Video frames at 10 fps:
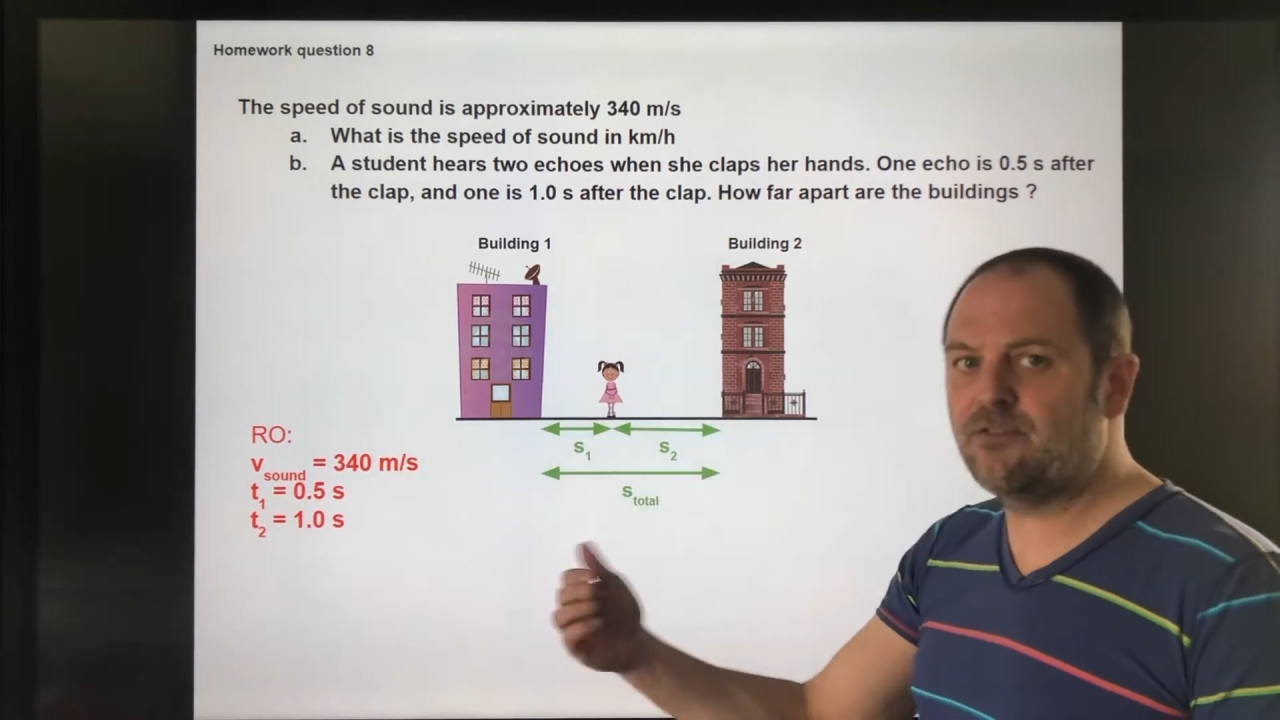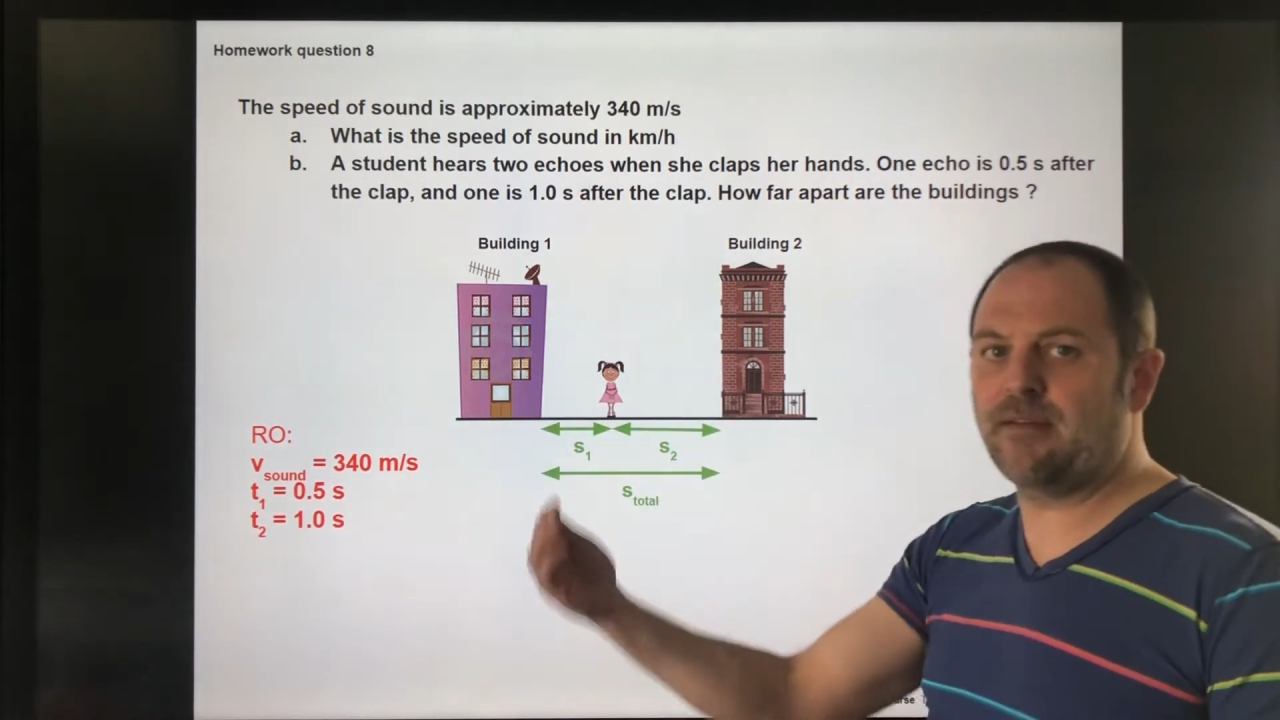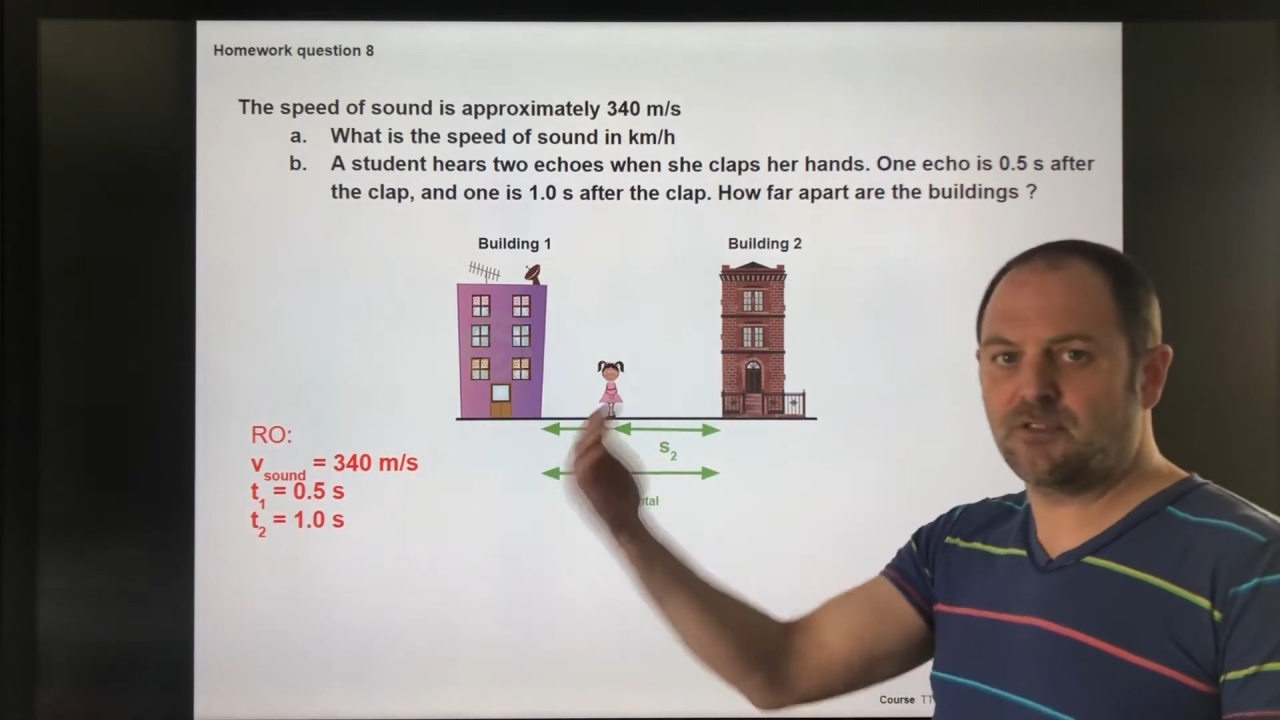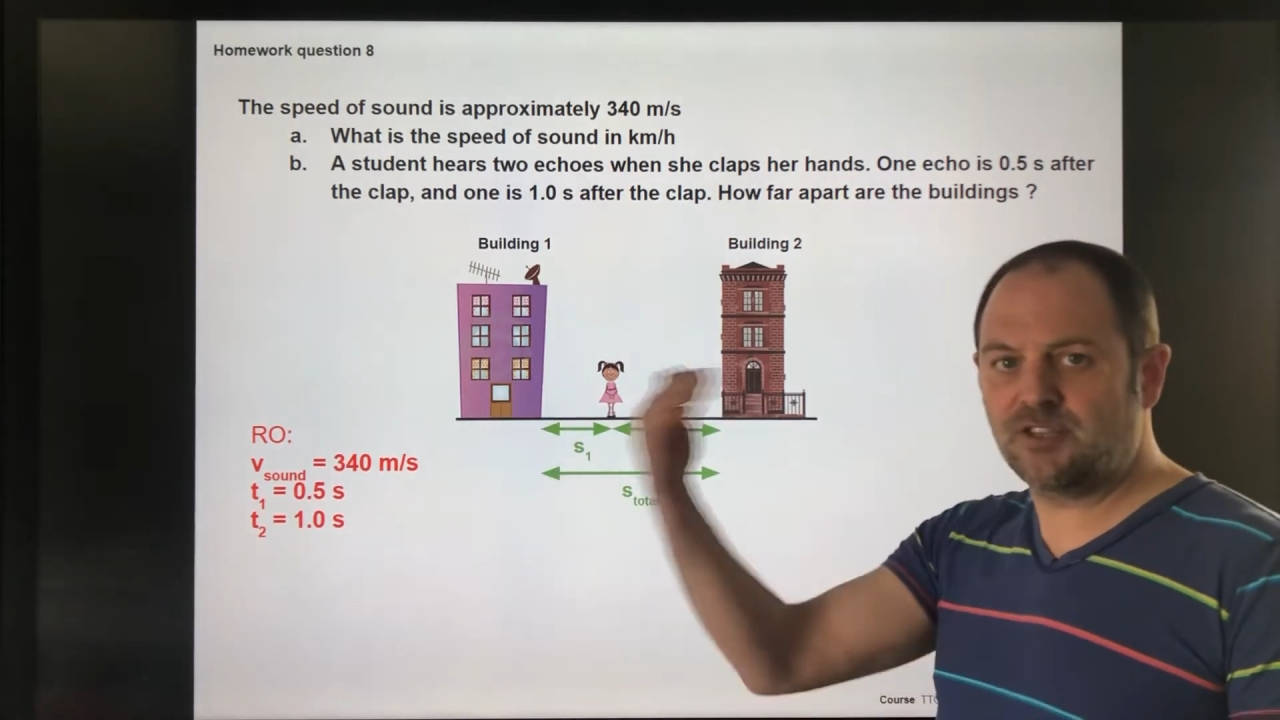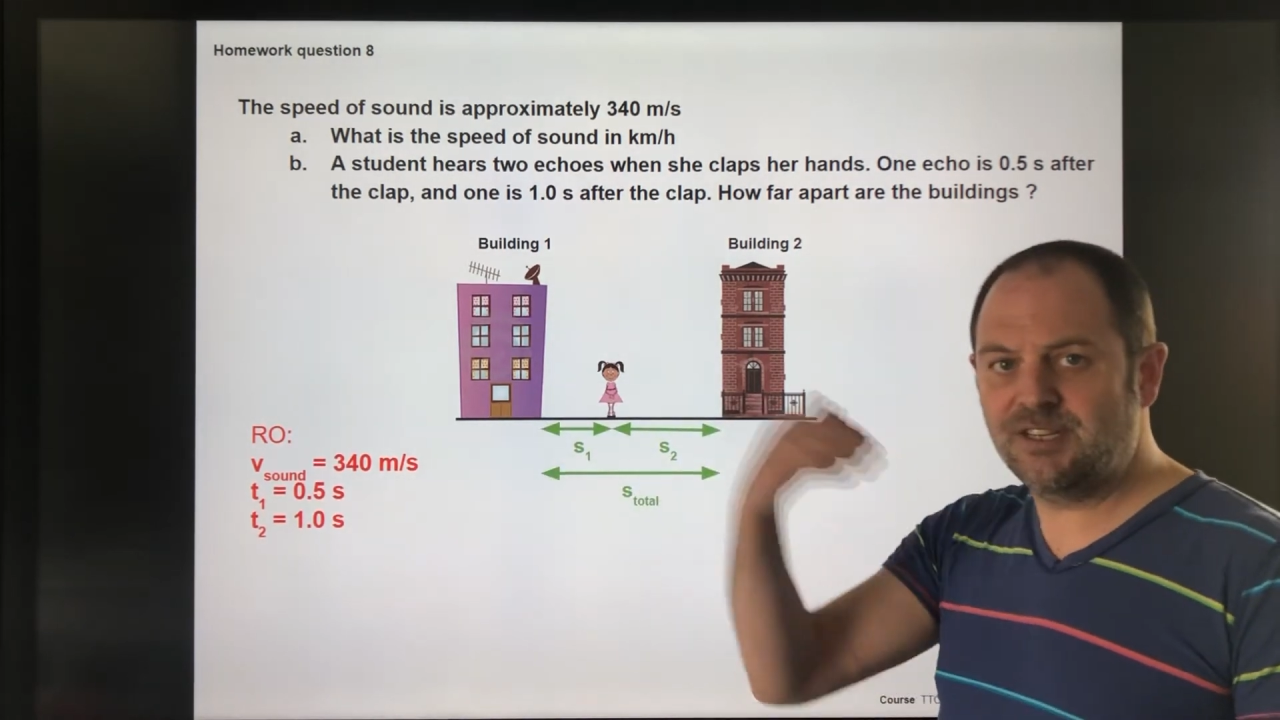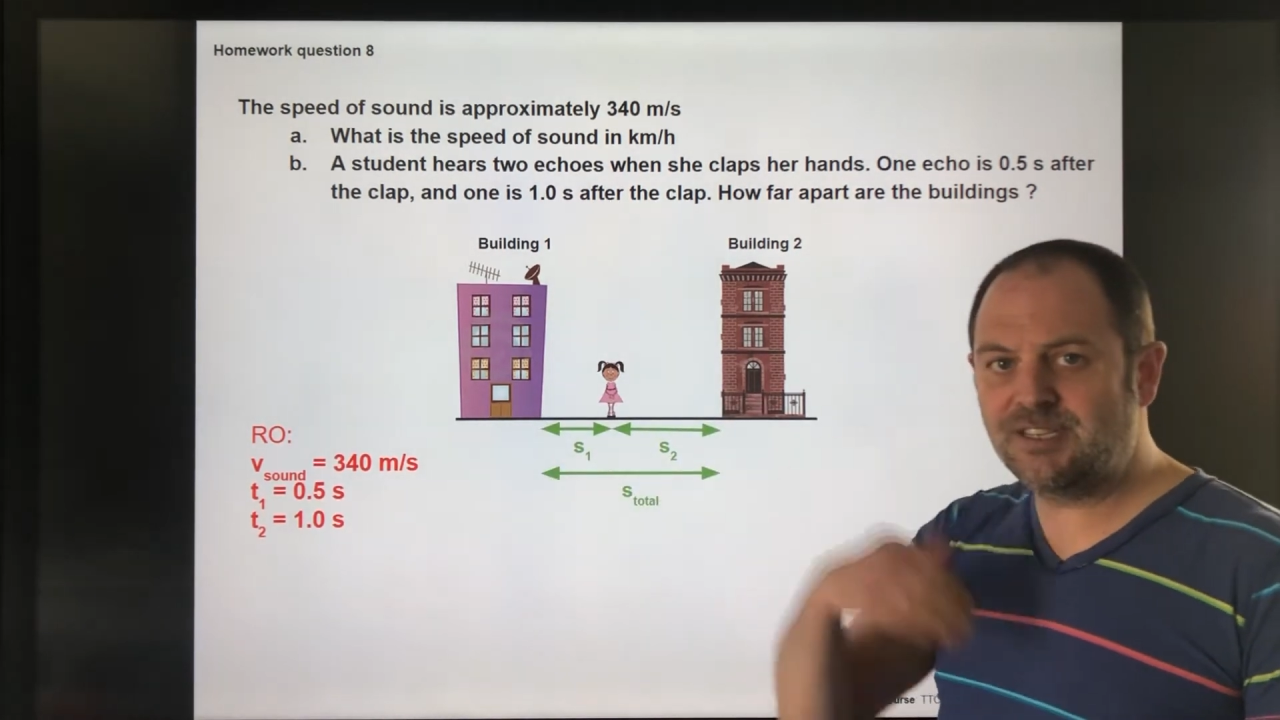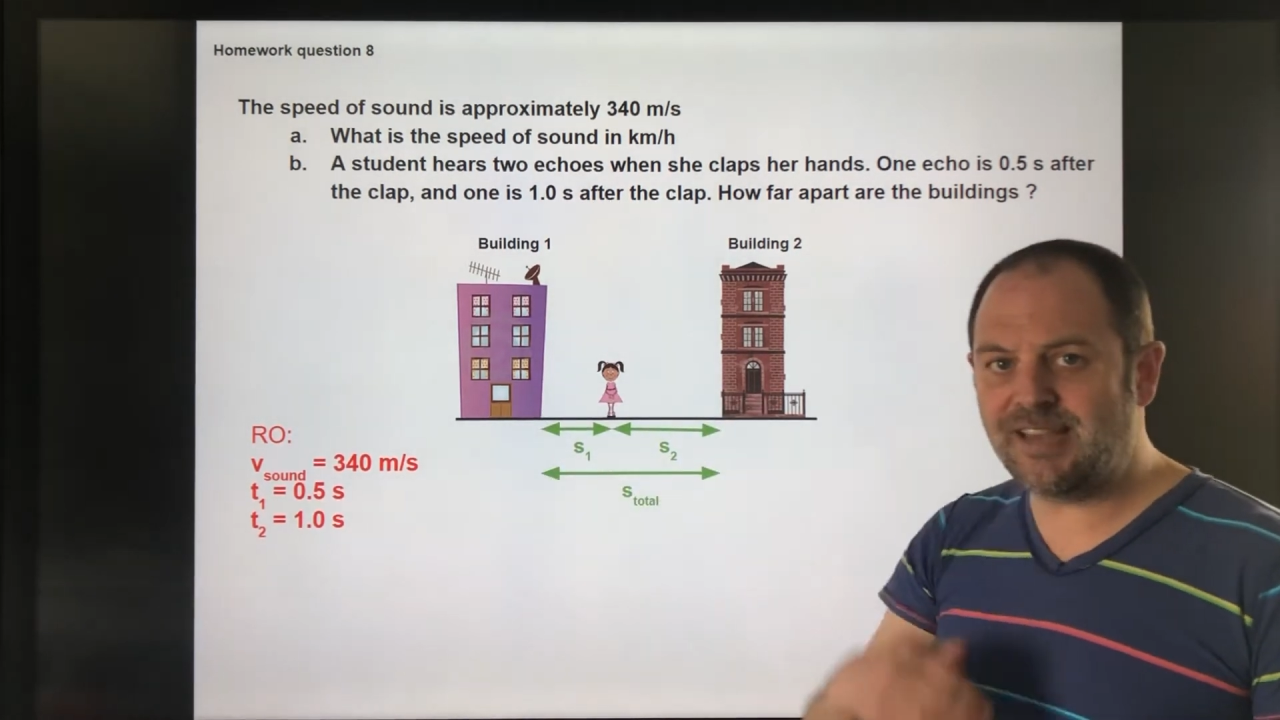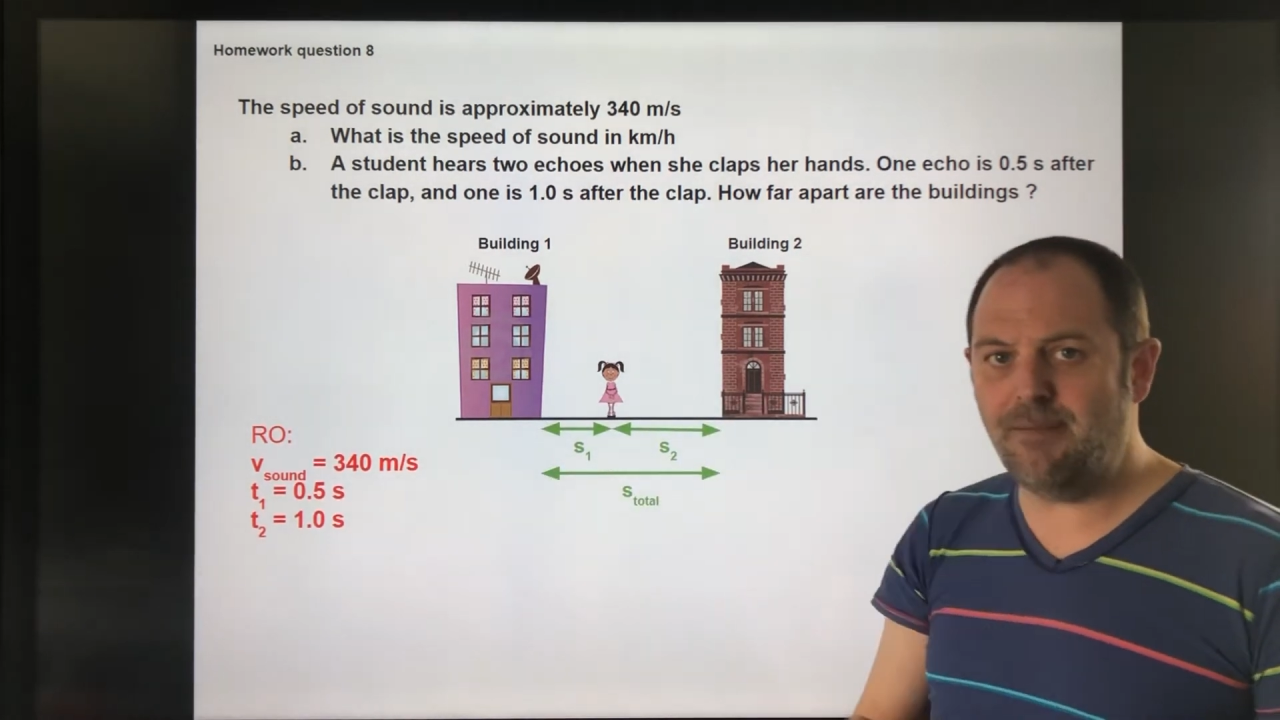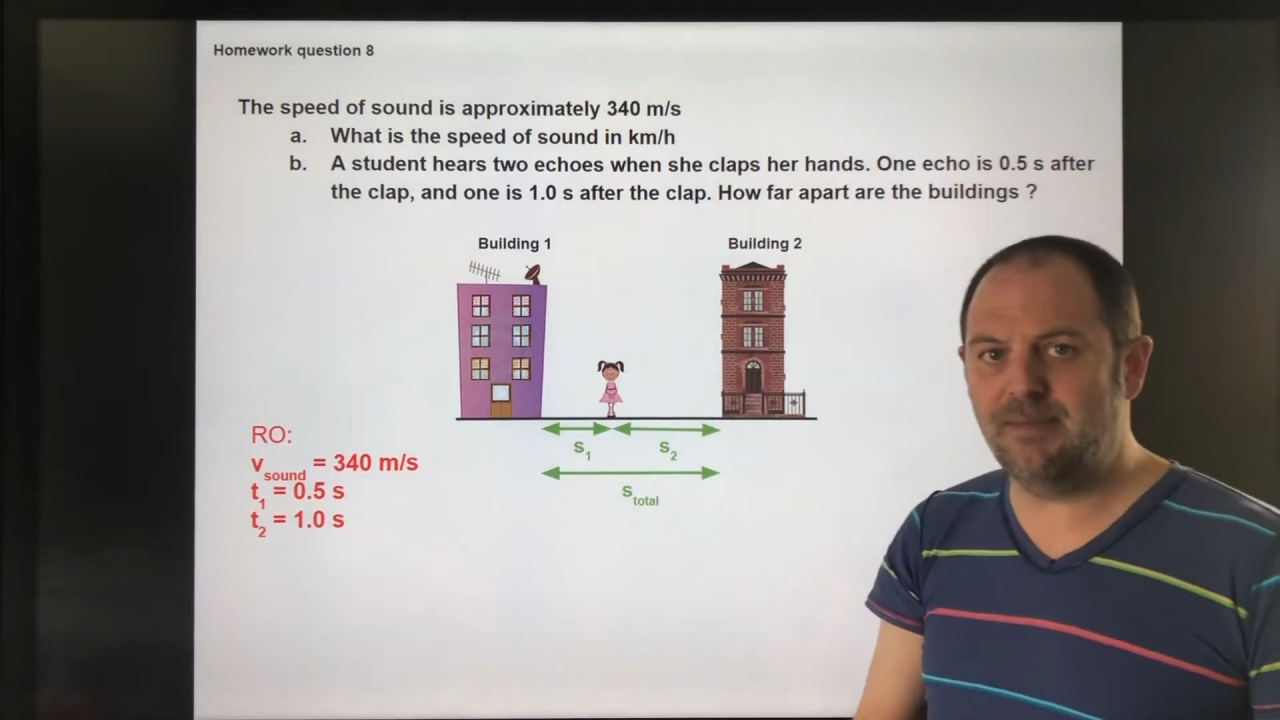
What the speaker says: travels the same